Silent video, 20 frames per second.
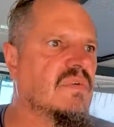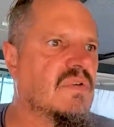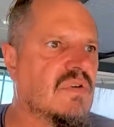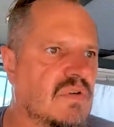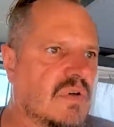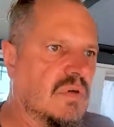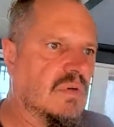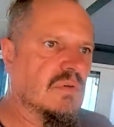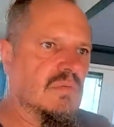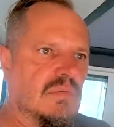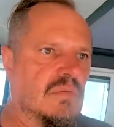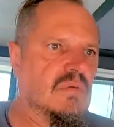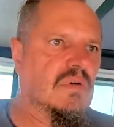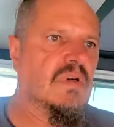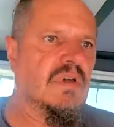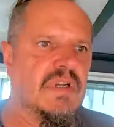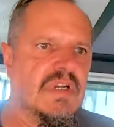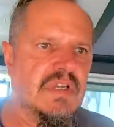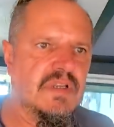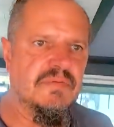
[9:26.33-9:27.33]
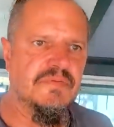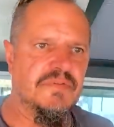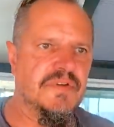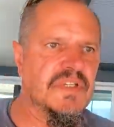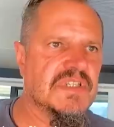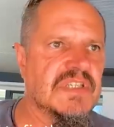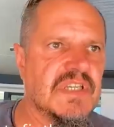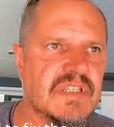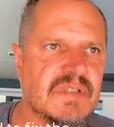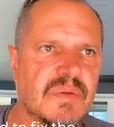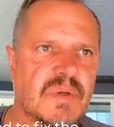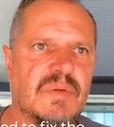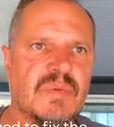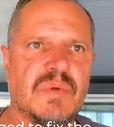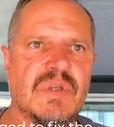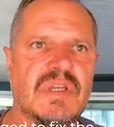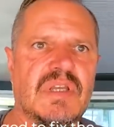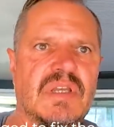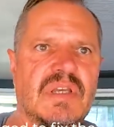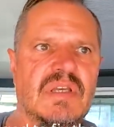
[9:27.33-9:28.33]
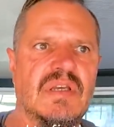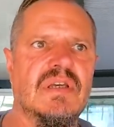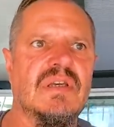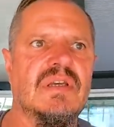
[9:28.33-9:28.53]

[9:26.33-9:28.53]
oh, and then fix it when we